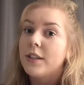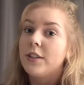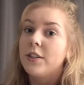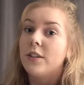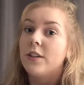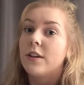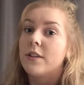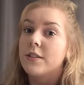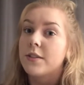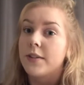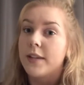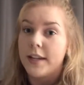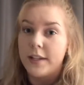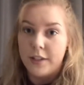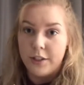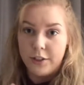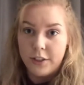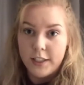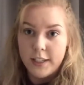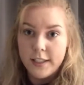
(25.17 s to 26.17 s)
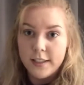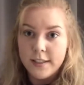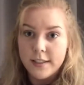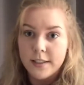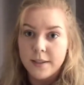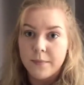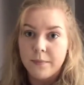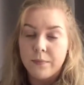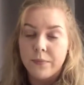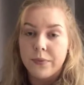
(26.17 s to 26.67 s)
You also get degrees,
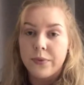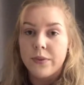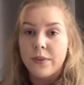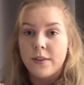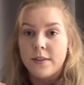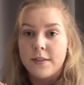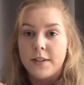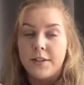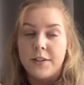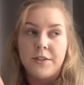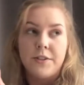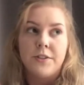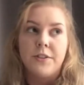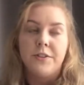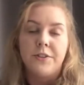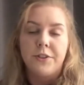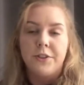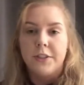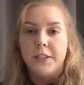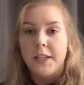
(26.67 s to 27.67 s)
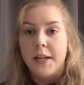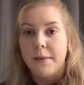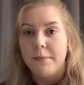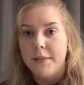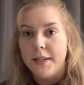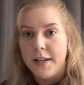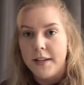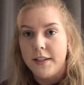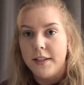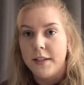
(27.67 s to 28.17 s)
such as the degree I'm
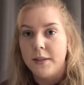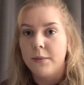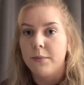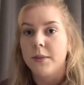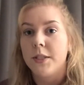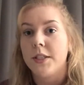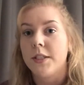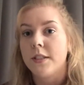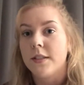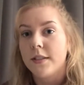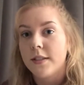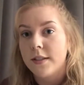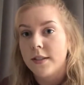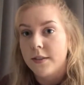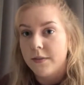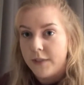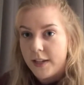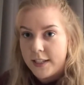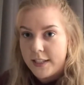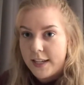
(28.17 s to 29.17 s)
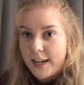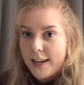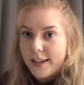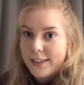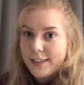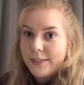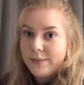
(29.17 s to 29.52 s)
taking, which is the Vet Tech.